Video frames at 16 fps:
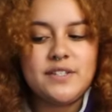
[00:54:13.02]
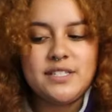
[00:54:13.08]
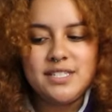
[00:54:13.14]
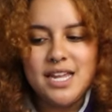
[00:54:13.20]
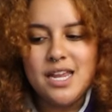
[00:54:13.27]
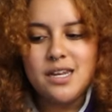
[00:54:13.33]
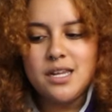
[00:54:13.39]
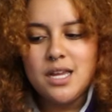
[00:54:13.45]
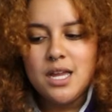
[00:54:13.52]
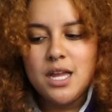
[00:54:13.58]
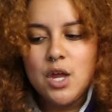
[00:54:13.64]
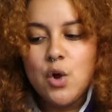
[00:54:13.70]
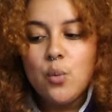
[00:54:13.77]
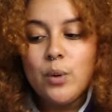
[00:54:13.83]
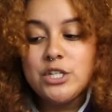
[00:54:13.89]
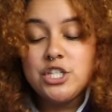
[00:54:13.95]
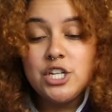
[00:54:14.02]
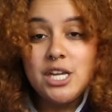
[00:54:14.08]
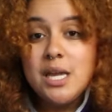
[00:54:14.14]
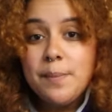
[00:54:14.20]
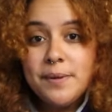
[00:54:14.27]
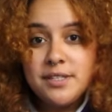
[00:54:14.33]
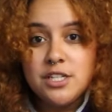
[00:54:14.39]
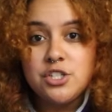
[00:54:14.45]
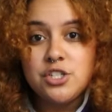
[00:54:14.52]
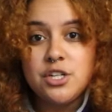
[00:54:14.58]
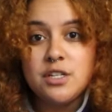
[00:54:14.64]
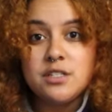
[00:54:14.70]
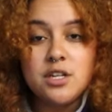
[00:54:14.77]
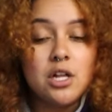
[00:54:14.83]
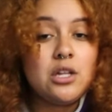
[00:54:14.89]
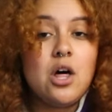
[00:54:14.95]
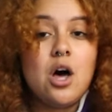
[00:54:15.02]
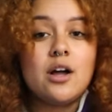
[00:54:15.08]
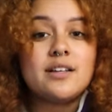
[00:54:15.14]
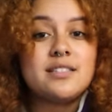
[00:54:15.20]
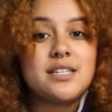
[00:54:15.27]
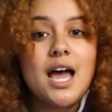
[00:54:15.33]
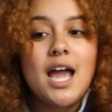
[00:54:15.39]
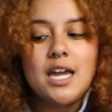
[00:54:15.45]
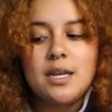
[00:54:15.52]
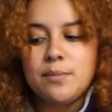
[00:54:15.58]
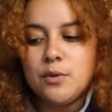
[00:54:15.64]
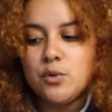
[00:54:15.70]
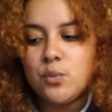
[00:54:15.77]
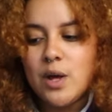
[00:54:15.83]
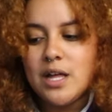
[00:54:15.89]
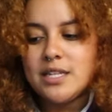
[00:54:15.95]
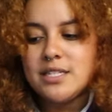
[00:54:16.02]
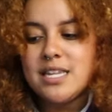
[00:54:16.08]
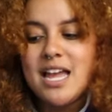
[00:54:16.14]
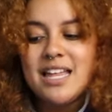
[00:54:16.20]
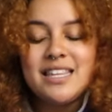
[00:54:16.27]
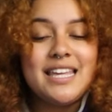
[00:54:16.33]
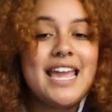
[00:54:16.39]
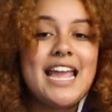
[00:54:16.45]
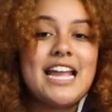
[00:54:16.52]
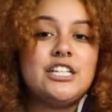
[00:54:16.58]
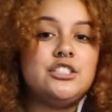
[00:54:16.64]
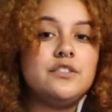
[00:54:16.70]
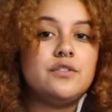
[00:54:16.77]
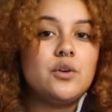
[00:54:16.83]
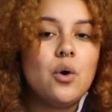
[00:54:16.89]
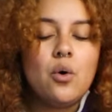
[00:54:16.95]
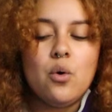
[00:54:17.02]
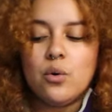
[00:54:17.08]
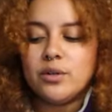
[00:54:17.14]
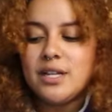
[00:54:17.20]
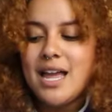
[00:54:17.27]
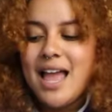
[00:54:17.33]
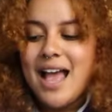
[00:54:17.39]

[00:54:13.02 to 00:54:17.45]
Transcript: of Sin, which he positions alongside Buñuel's The Age of Gold